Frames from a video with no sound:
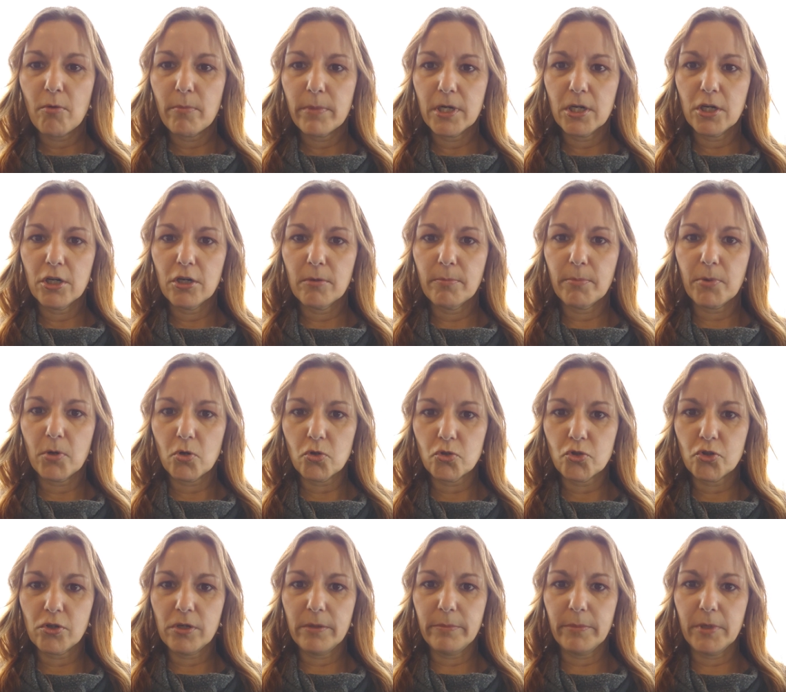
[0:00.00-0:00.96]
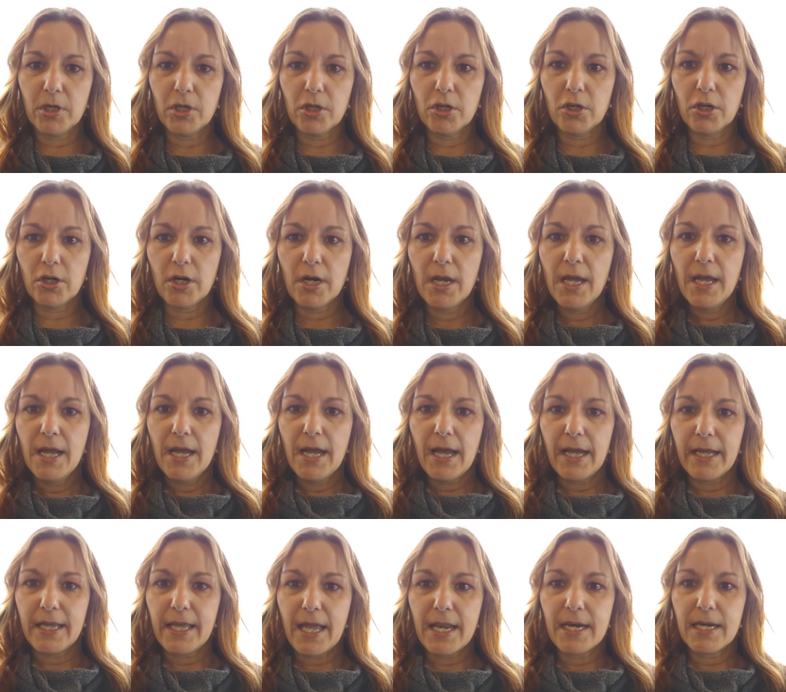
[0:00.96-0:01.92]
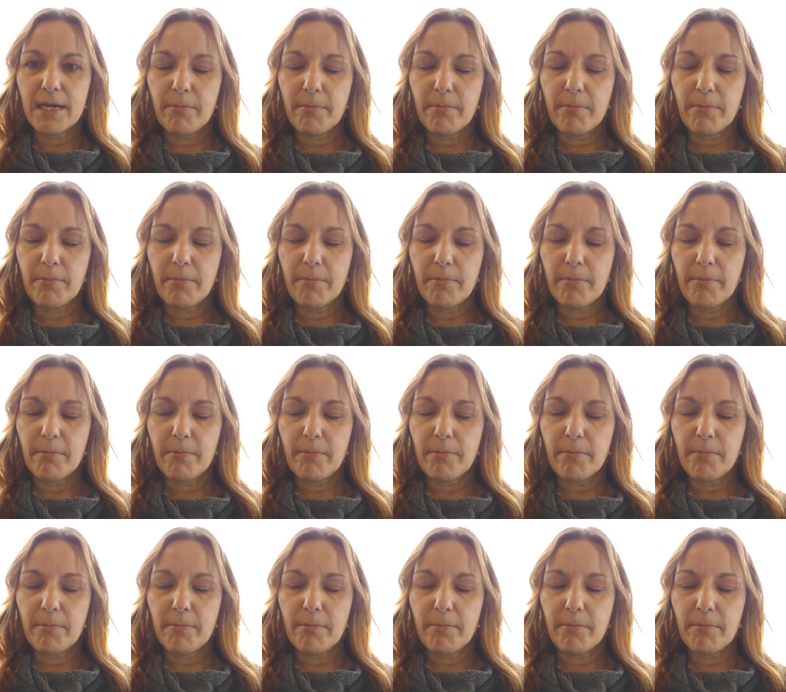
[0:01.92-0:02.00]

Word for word: manure, poultry manure, again,